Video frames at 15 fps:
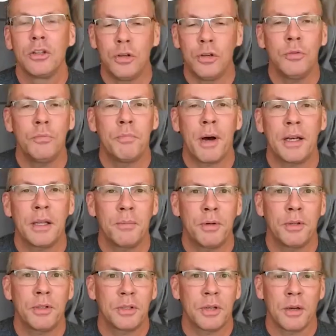Do body
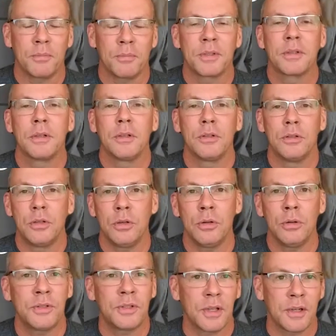push-ups,
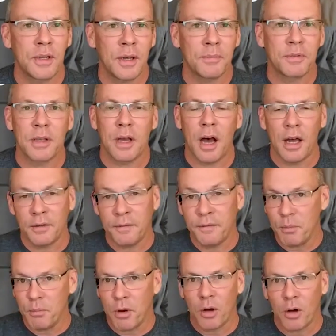do sit-ups on a
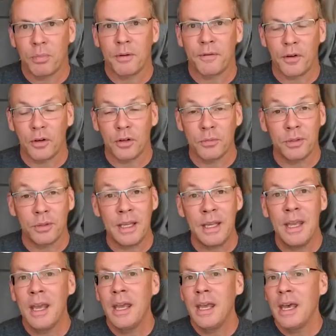football,
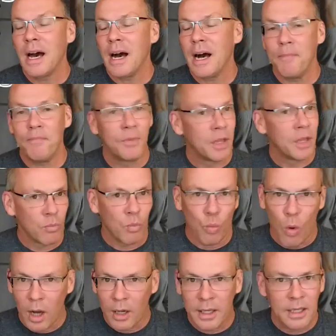preferably,
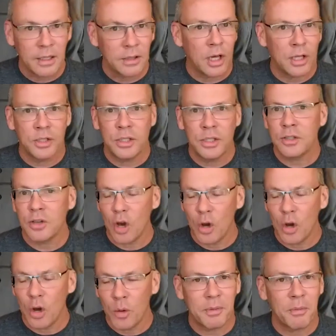walking lunges,
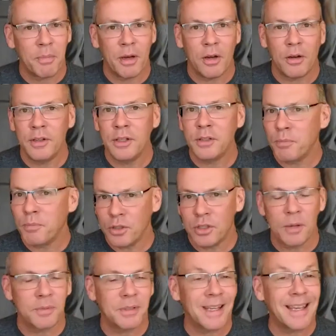open up the pelvis,
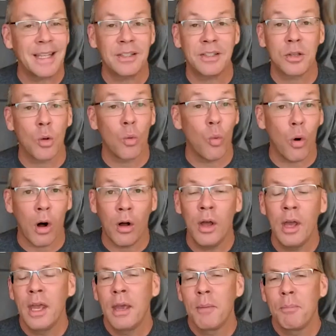push-ups against the
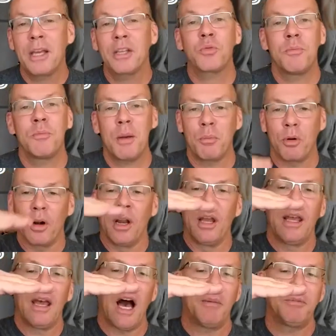wall. Because
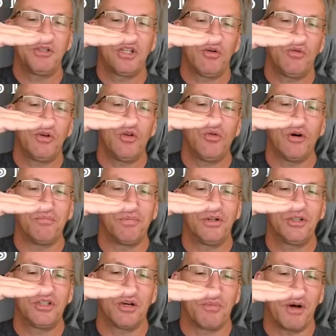remember, I'm showing you a
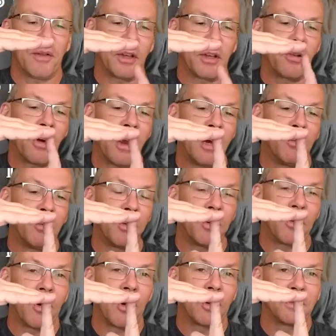push-up on the ground with
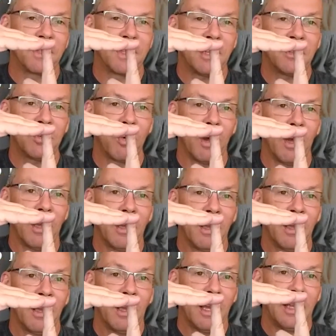your arms this way.